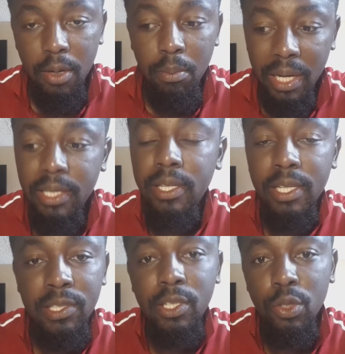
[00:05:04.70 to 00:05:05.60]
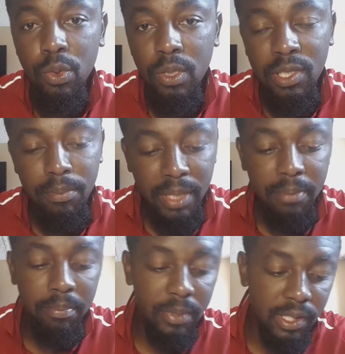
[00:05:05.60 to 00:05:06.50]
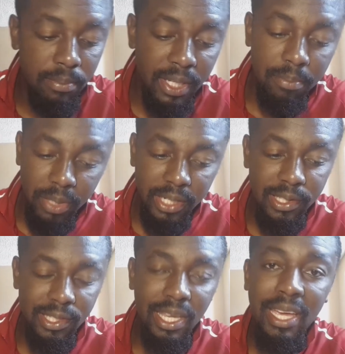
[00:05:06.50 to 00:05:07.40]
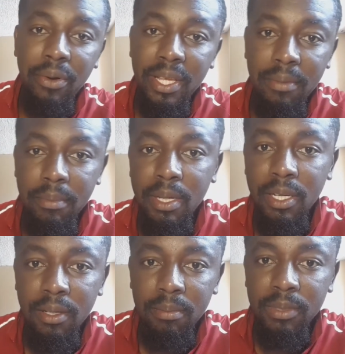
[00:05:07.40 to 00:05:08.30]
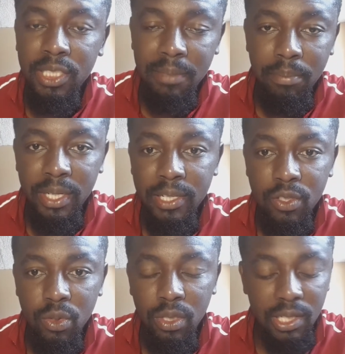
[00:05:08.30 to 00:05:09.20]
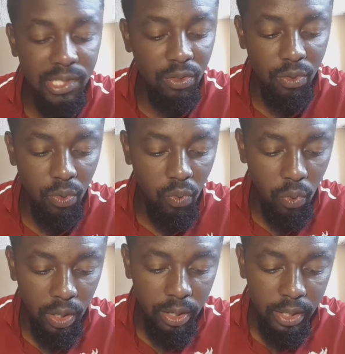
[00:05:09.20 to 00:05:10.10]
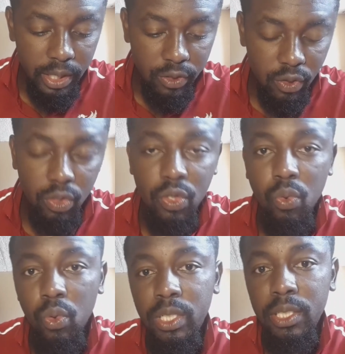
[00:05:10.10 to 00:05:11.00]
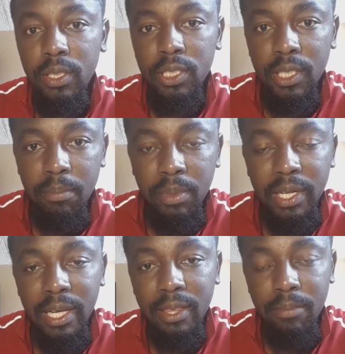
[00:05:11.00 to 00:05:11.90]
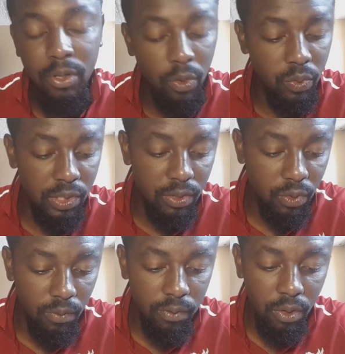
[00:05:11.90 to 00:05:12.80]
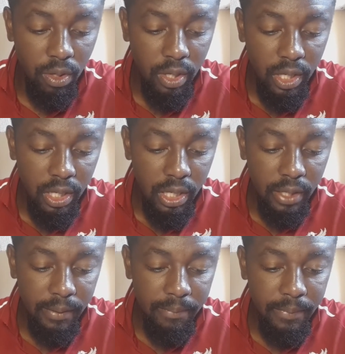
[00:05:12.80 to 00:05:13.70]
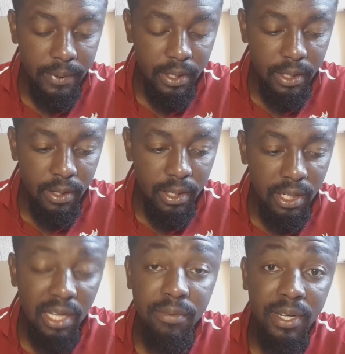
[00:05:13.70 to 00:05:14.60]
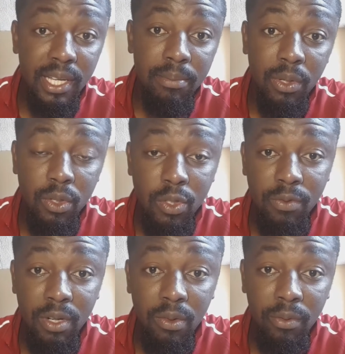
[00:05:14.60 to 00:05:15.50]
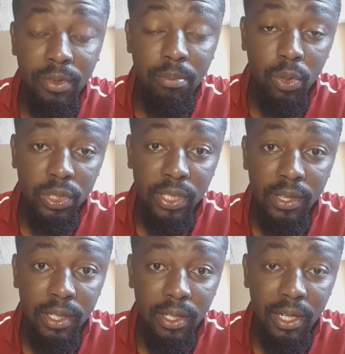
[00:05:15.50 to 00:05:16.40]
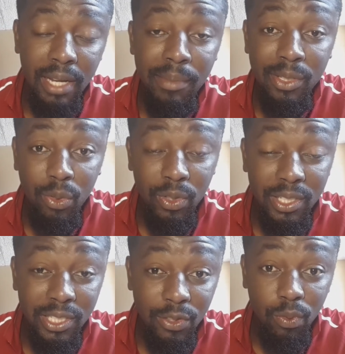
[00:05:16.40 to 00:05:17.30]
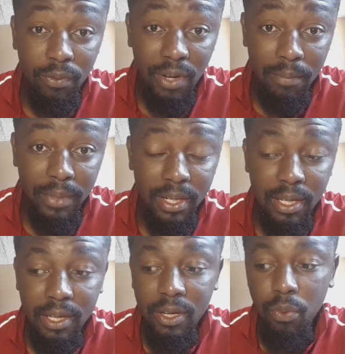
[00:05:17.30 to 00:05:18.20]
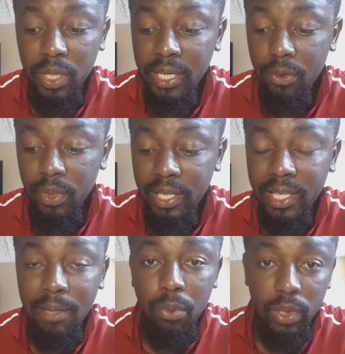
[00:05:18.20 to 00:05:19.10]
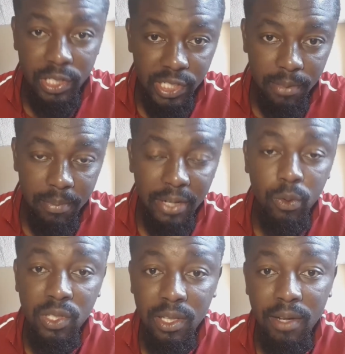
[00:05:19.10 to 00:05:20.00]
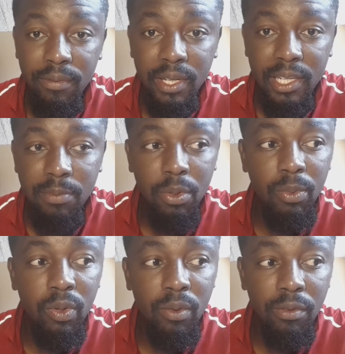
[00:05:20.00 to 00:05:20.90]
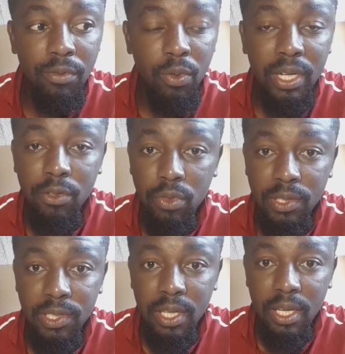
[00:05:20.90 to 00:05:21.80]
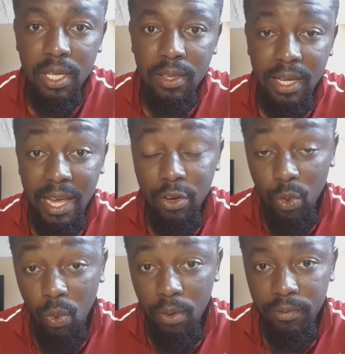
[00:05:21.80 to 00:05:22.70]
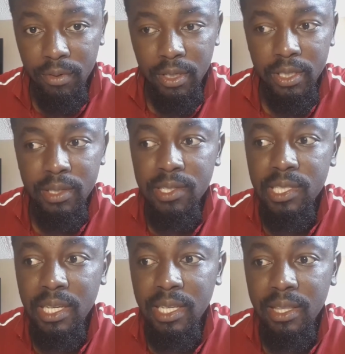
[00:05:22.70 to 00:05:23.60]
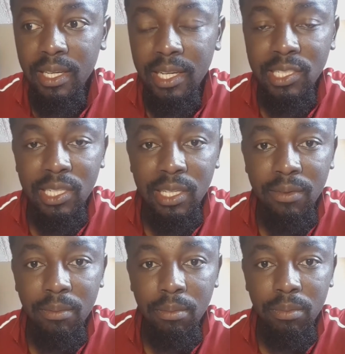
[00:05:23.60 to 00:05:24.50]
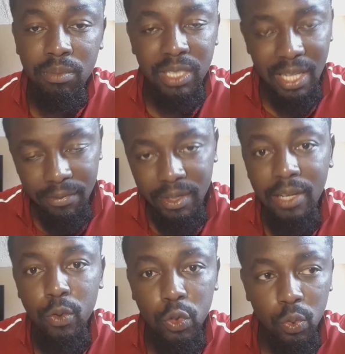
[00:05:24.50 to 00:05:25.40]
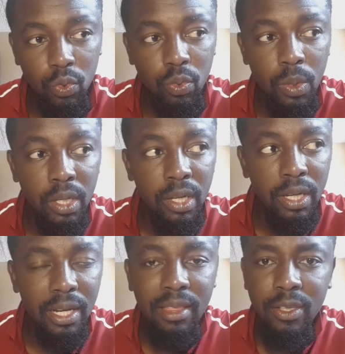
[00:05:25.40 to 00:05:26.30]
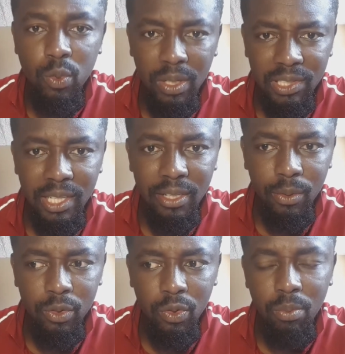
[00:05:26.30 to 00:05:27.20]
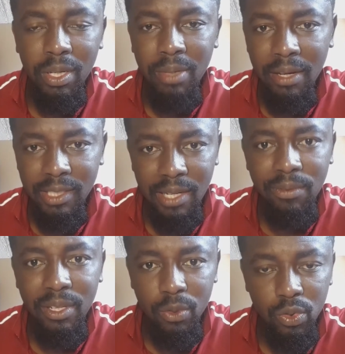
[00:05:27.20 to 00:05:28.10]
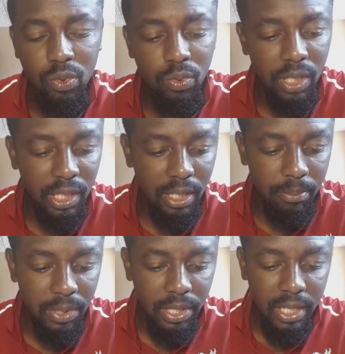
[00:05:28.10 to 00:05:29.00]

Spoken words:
but it's a meat breed. It's a hairy sheep breed. It's not. It doesn't grow wool. It's not your woolly sheep breed like the Maroons and so forth. In Africa, because of the bush and the climatic conditions we farm in, we can't really keep woolly sheep. I know South Africa is probably one of the few countries that I know of in the SADC that actually, South Africa, Lesotho, and I think Swaziland also. But yeah, South Africa and Lesotho, they keep